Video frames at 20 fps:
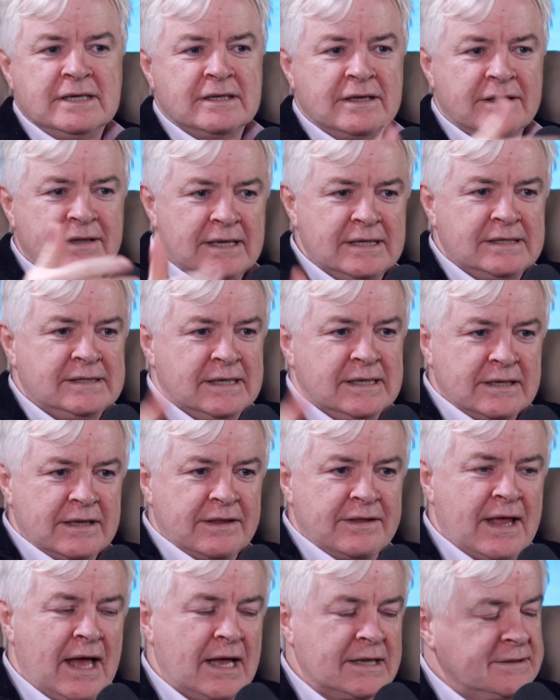into this, into
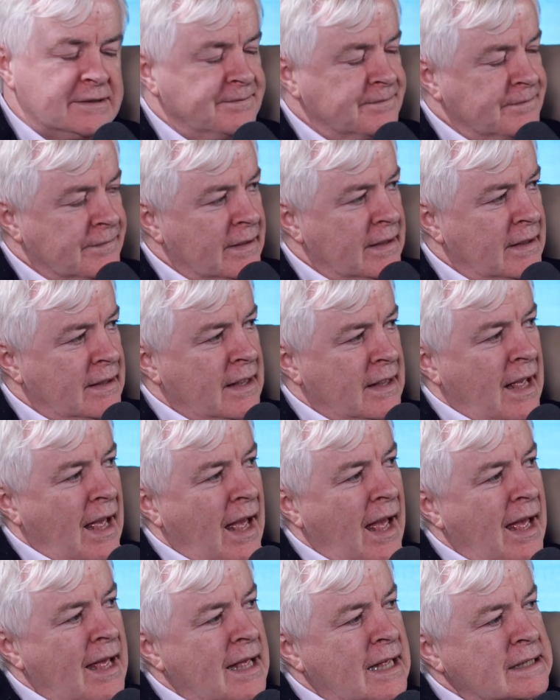that,
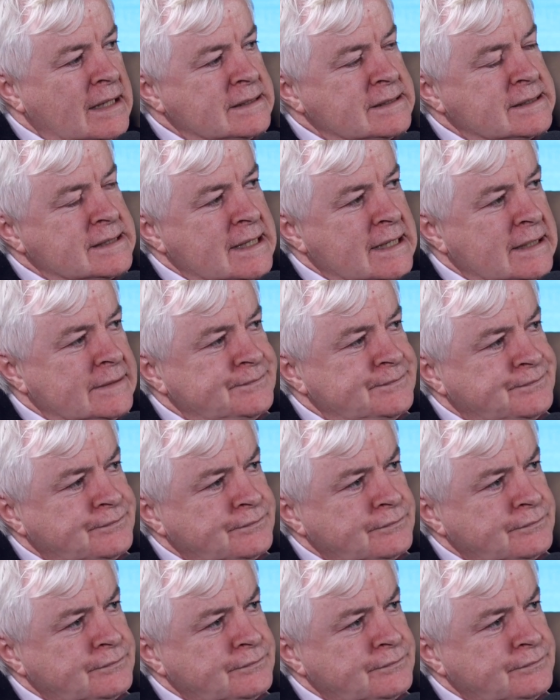and. Uh,